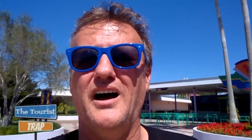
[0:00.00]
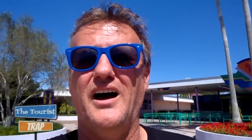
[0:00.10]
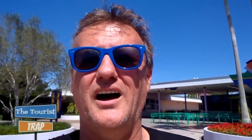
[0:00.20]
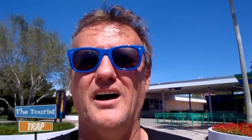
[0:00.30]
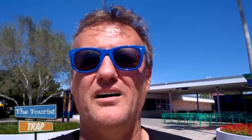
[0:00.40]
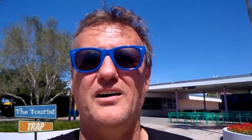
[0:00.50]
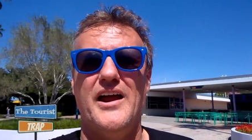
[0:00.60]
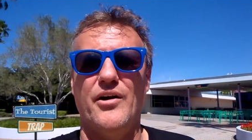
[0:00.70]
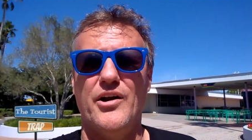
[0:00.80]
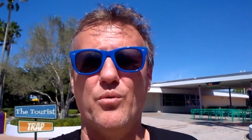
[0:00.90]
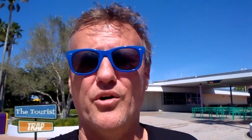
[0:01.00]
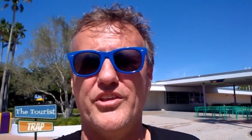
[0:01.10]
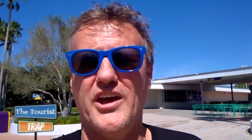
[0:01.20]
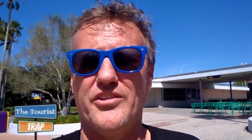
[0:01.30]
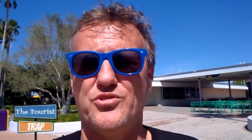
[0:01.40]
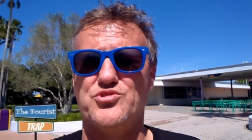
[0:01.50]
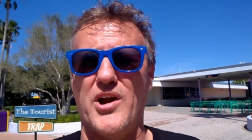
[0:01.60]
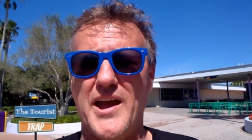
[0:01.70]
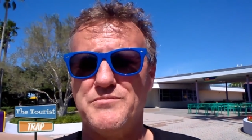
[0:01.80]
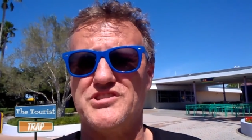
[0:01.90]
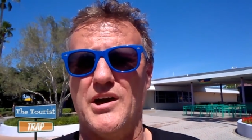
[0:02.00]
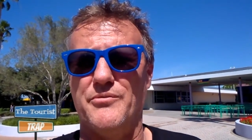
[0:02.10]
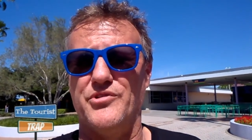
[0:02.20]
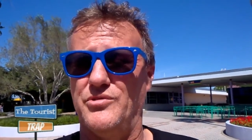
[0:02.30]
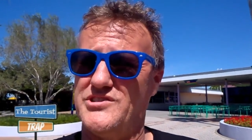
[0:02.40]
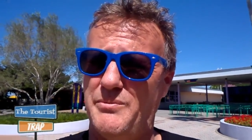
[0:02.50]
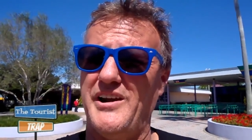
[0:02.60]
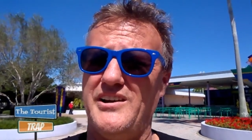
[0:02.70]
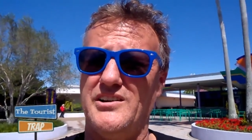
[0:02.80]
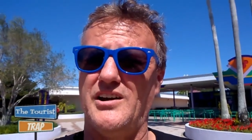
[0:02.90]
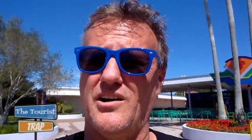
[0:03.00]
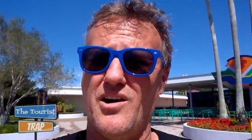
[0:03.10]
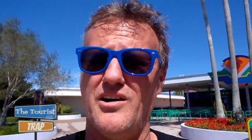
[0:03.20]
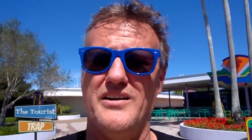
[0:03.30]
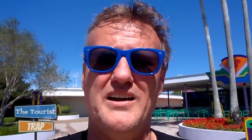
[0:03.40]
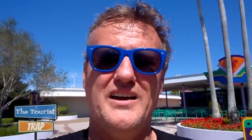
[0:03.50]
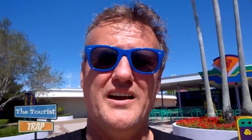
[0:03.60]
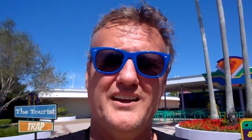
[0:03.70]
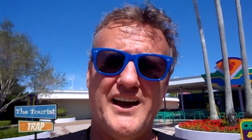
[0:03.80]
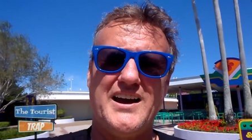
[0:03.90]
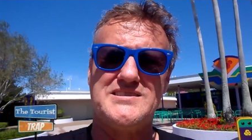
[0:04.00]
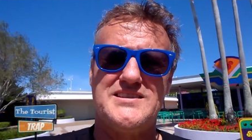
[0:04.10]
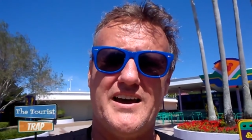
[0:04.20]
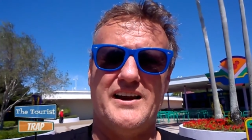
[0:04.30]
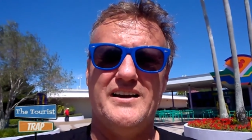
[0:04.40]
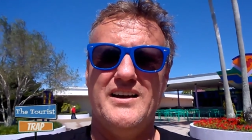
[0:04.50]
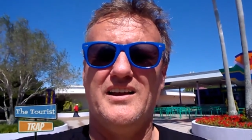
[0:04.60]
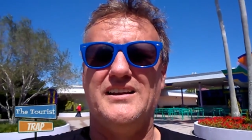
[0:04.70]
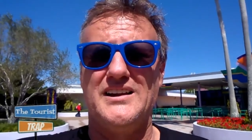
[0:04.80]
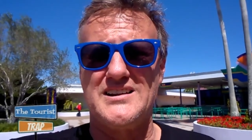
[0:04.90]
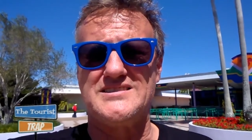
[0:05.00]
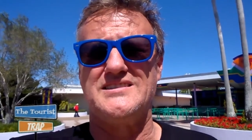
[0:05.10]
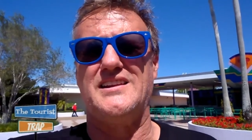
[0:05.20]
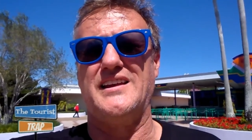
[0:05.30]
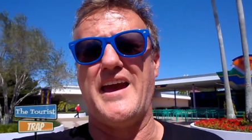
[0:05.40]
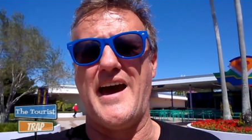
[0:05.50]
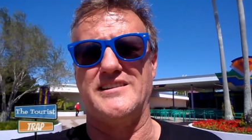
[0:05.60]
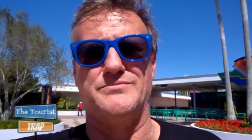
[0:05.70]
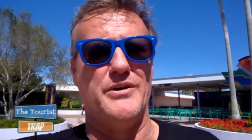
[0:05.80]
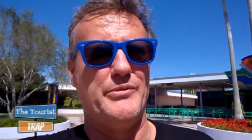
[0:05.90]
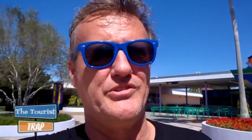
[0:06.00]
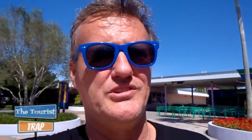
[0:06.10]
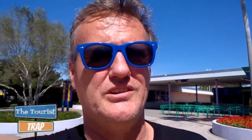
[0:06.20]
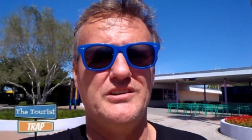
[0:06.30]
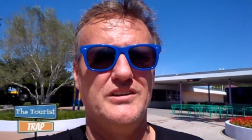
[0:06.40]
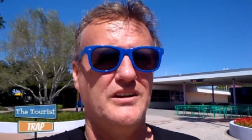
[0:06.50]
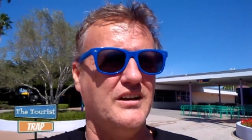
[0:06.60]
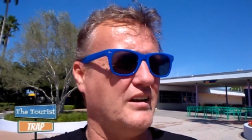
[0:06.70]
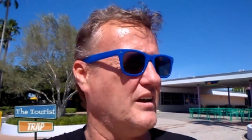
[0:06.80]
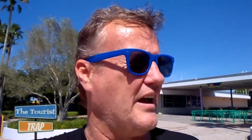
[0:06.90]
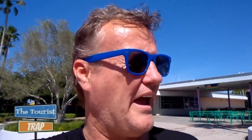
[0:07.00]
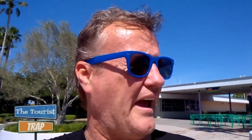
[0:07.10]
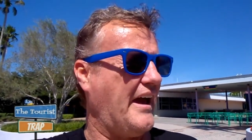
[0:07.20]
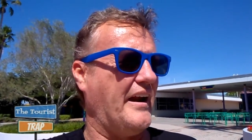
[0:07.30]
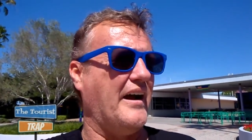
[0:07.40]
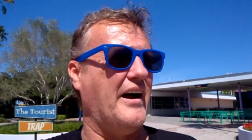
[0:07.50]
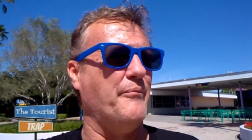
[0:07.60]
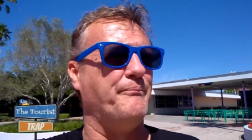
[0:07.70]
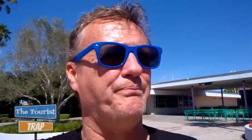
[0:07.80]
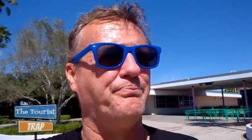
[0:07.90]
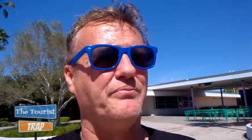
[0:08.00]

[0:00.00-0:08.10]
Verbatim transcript: uh, area where the other trams come through. Somebody could get hurt. Like I said, listen to the cast members and um,